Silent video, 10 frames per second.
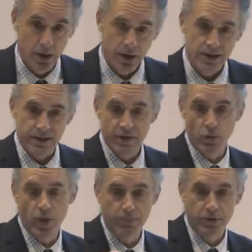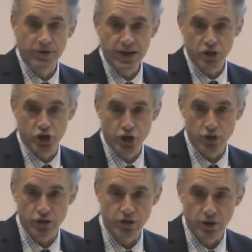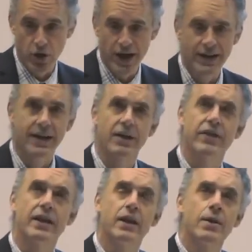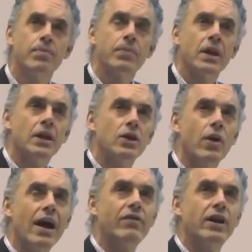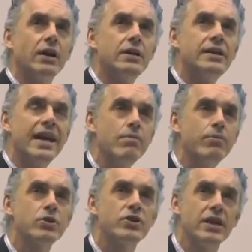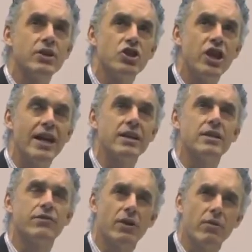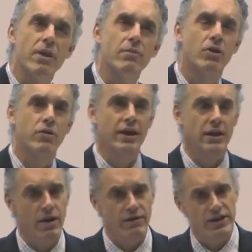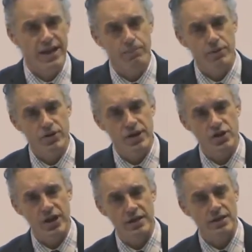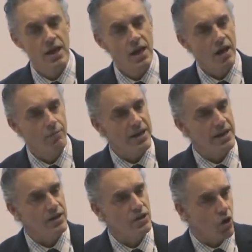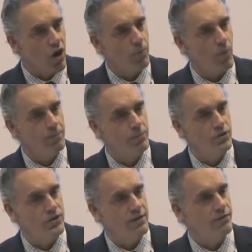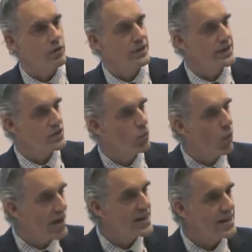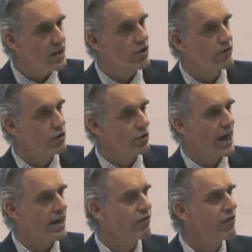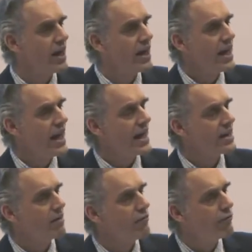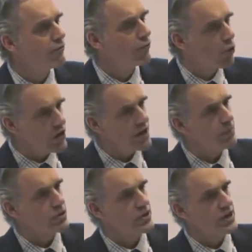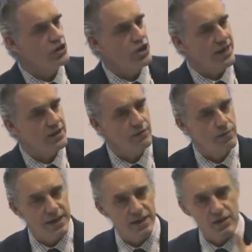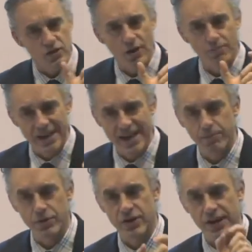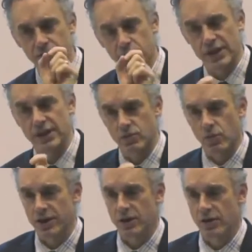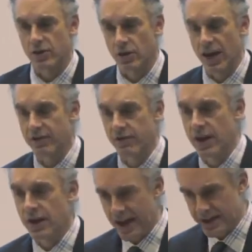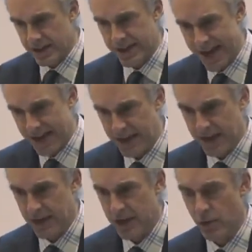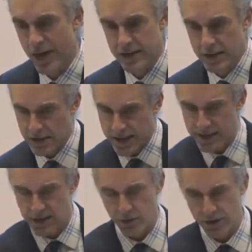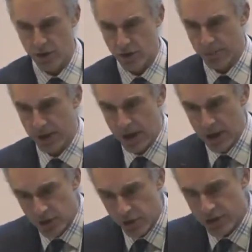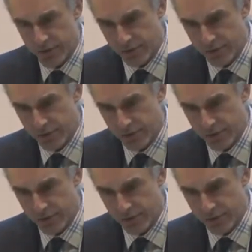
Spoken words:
Because even the 1% churns a lot. Like, I think you have a 10% chance, if I remember correctly, you have a 10% chance of being in the top 1% for at least 1 year of your life, and a 40% chance of being in the top 10% for at least 1 year in your life. That's in Canada and the US. It's less so in Europe. So there's a